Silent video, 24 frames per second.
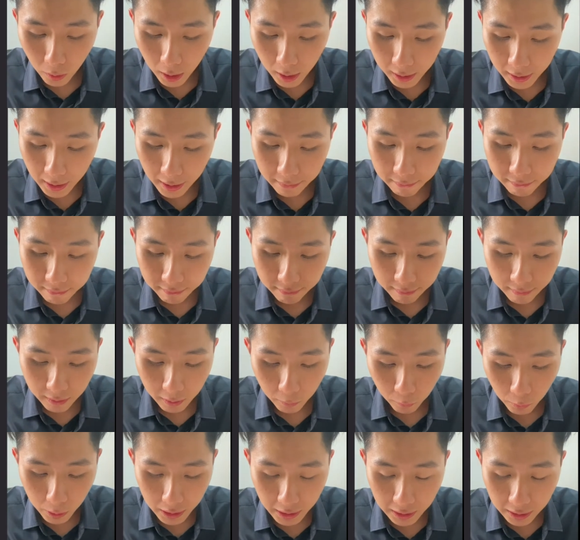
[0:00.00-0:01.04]
again,
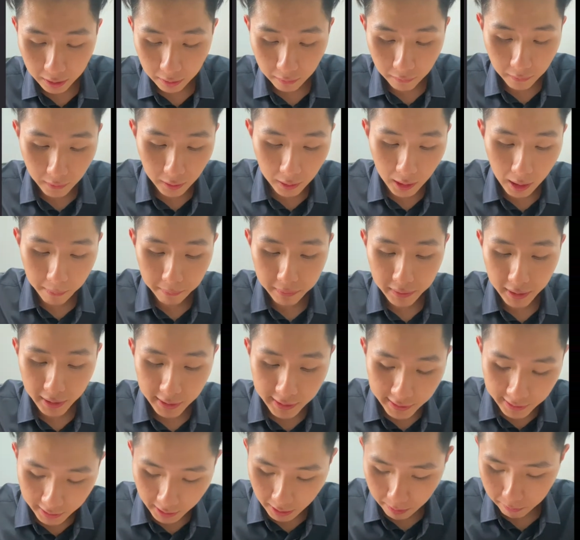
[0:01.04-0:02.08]
we need to fill up this
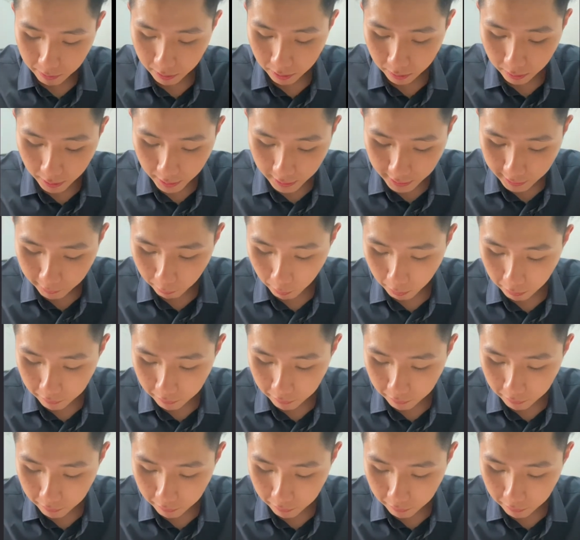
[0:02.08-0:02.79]
table. It's worth